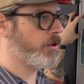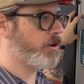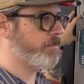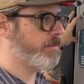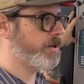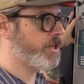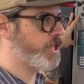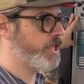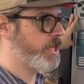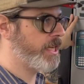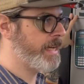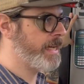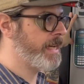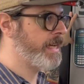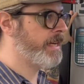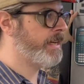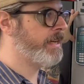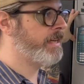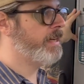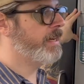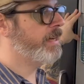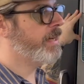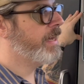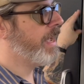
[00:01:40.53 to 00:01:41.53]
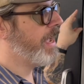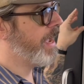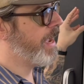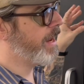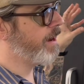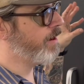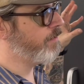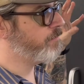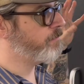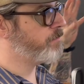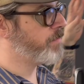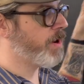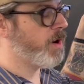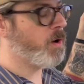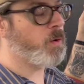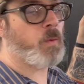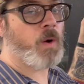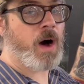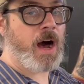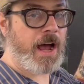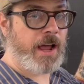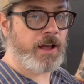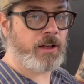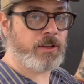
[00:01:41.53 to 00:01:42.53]
machine and I've been a
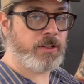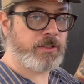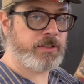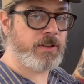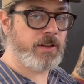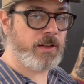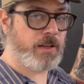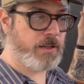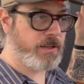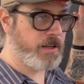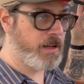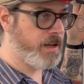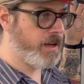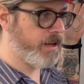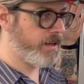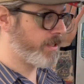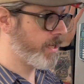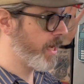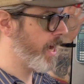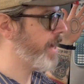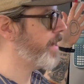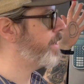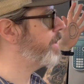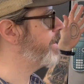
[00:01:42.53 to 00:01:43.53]
while tied to